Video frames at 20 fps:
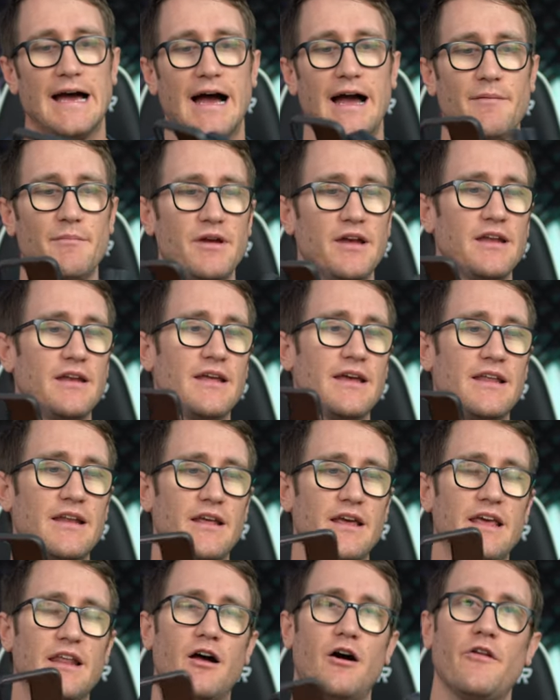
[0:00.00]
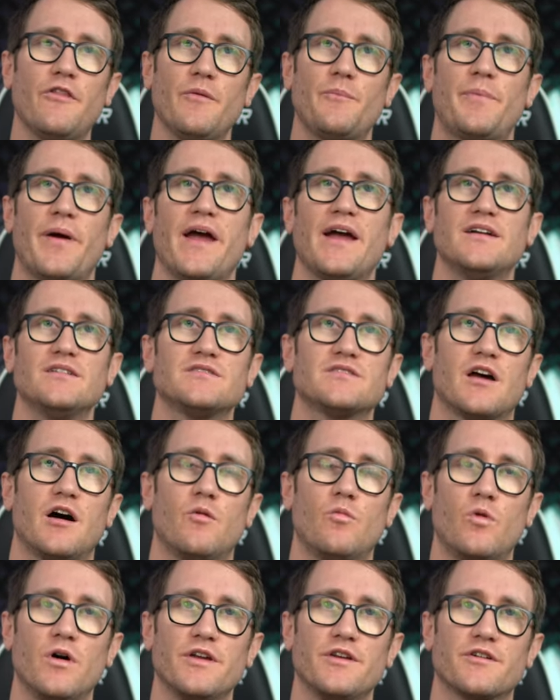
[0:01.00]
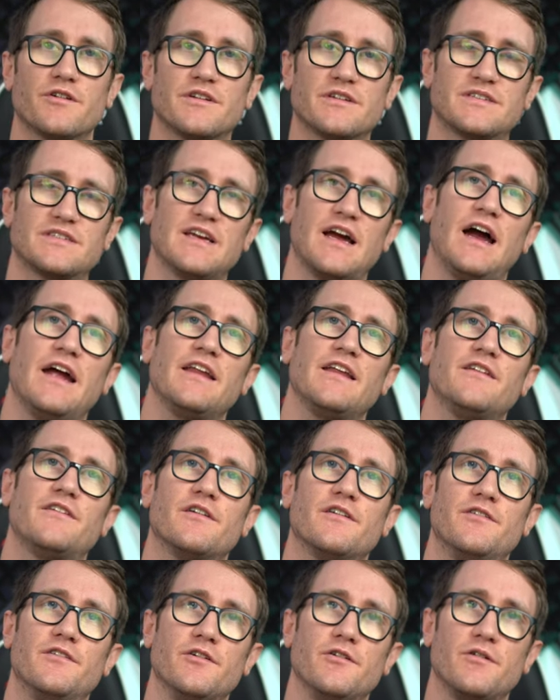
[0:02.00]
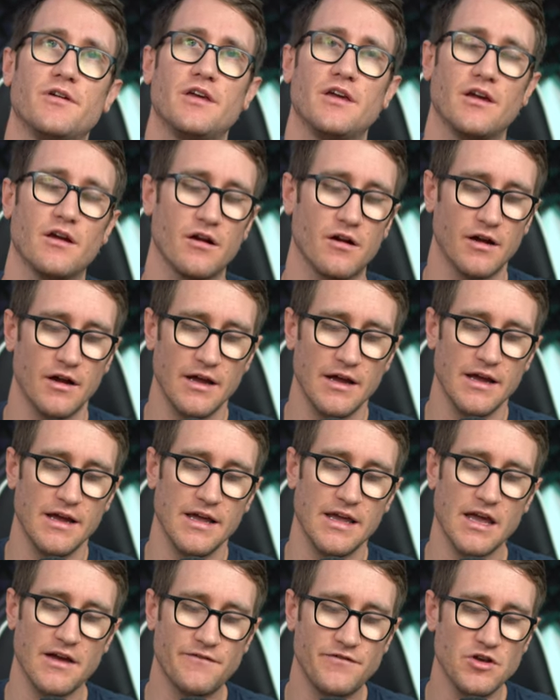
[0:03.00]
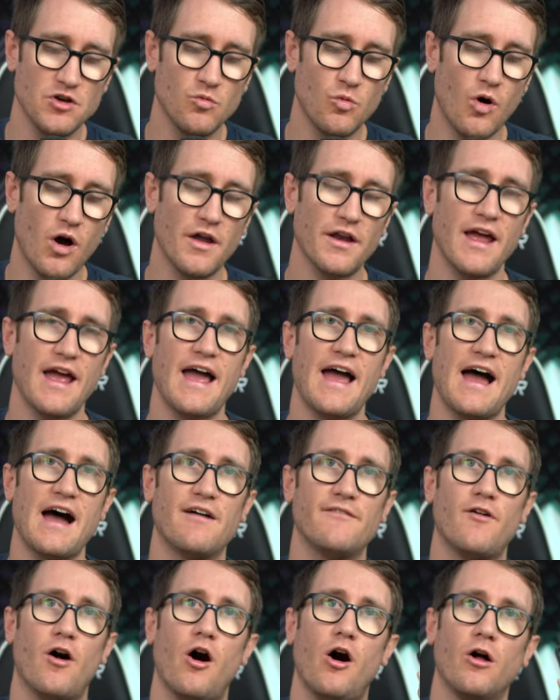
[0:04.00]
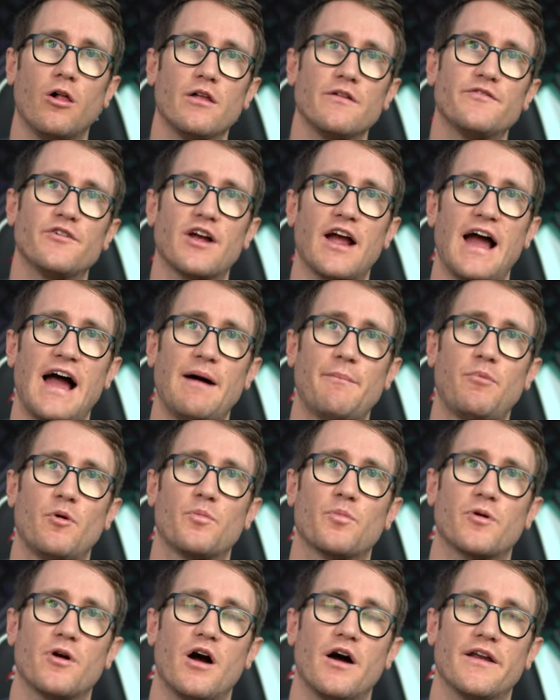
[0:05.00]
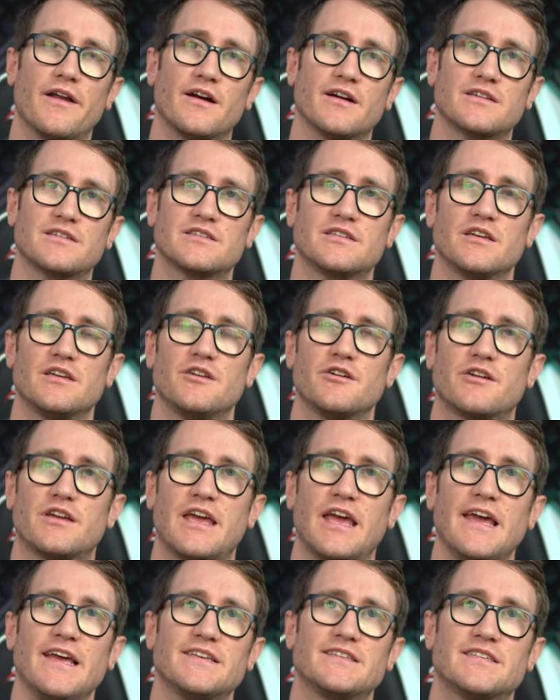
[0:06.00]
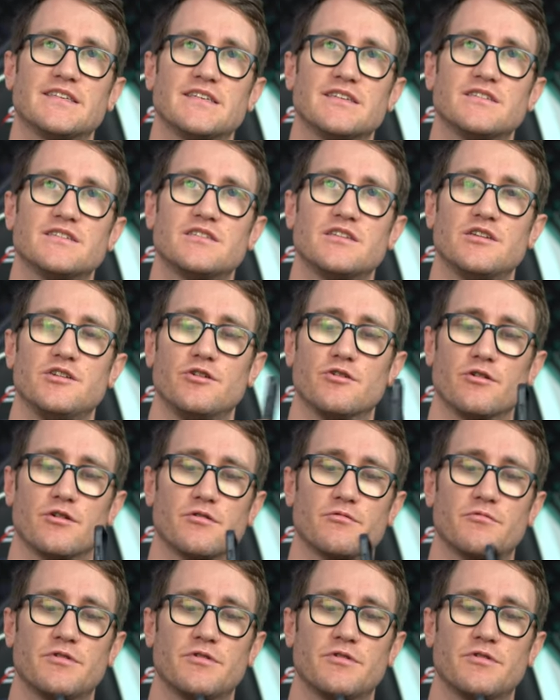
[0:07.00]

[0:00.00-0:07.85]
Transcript: I mean, it, it all depends on what you're deciding to do here. If you want to have all of your Apple products, your cases, your